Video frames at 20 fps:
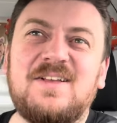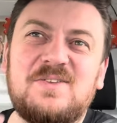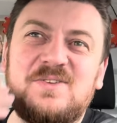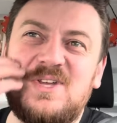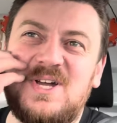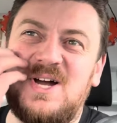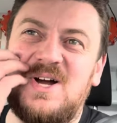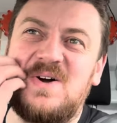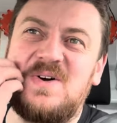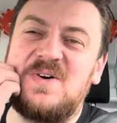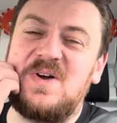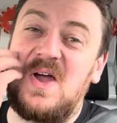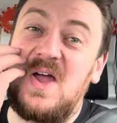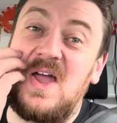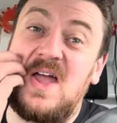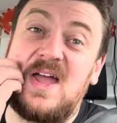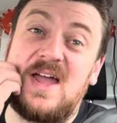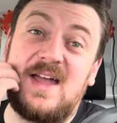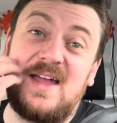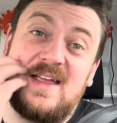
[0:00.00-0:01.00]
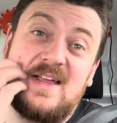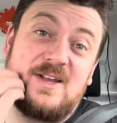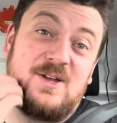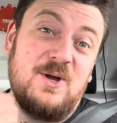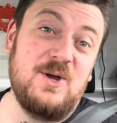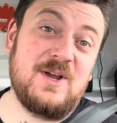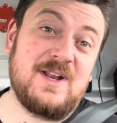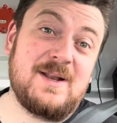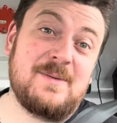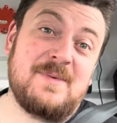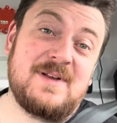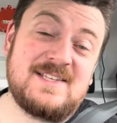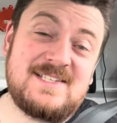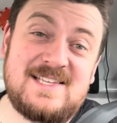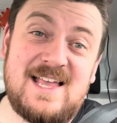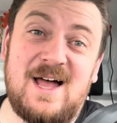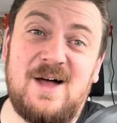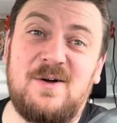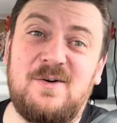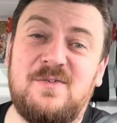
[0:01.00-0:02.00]
So, including
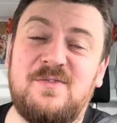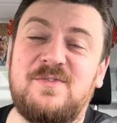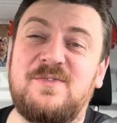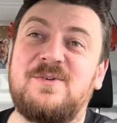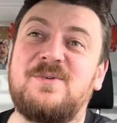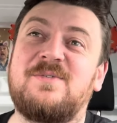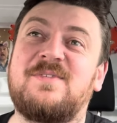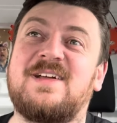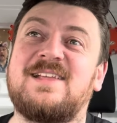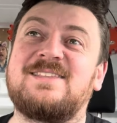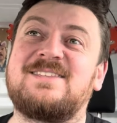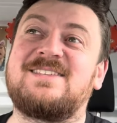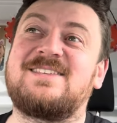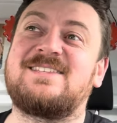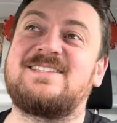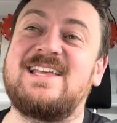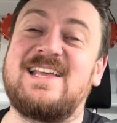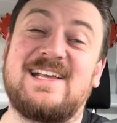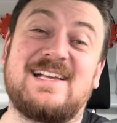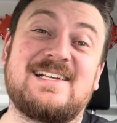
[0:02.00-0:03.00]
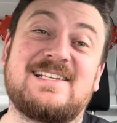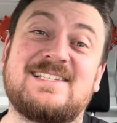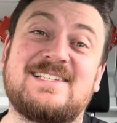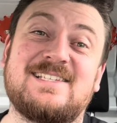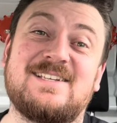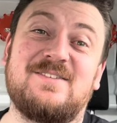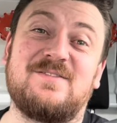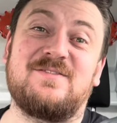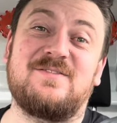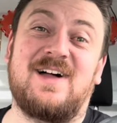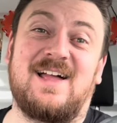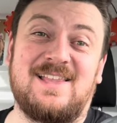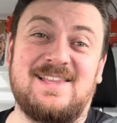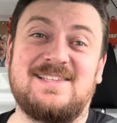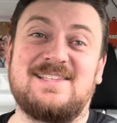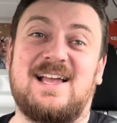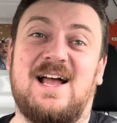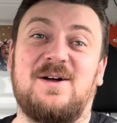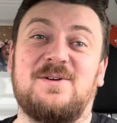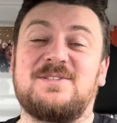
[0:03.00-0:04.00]
myself, we've had 6
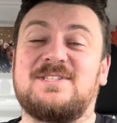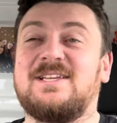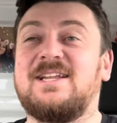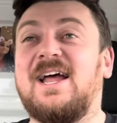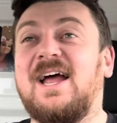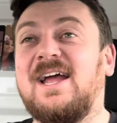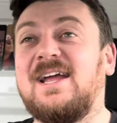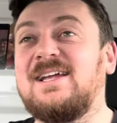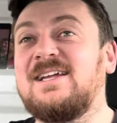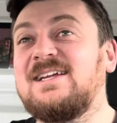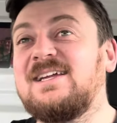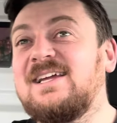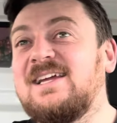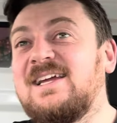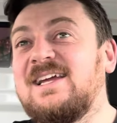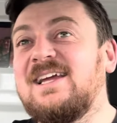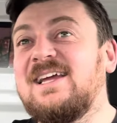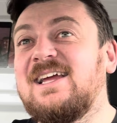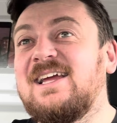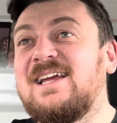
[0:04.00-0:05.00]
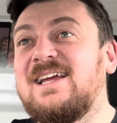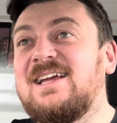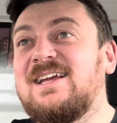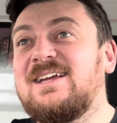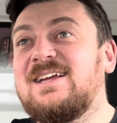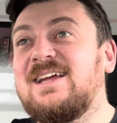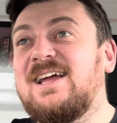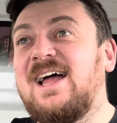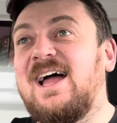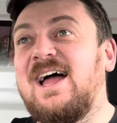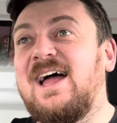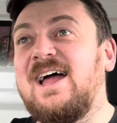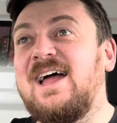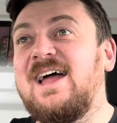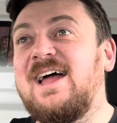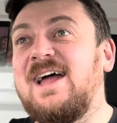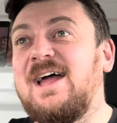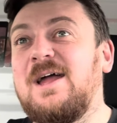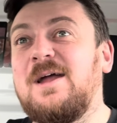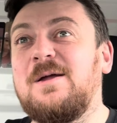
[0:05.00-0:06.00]
vans out today.
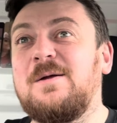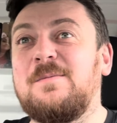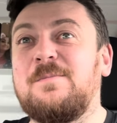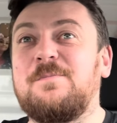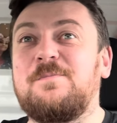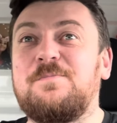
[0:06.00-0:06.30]
3